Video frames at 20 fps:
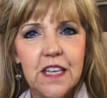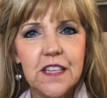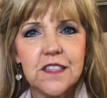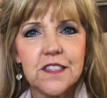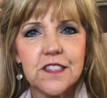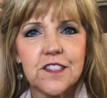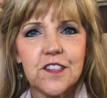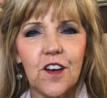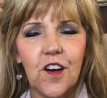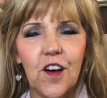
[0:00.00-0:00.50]

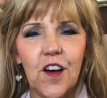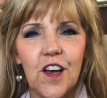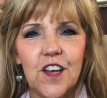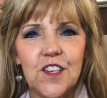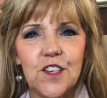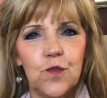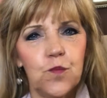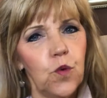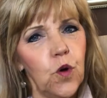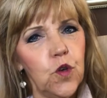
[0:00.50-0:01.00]

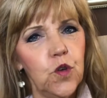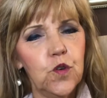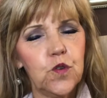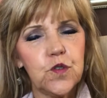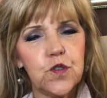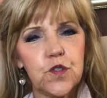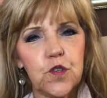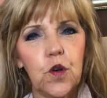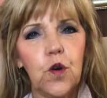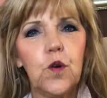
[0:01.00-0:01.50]
inside and what your
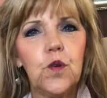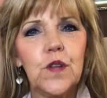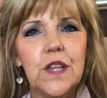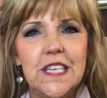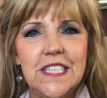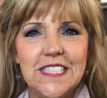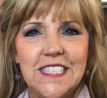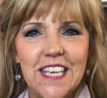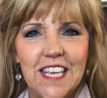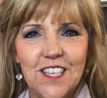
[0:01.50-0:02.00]
soul
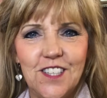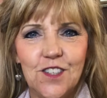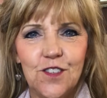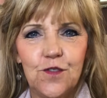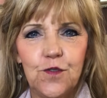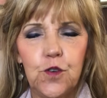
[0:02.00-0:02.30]
intended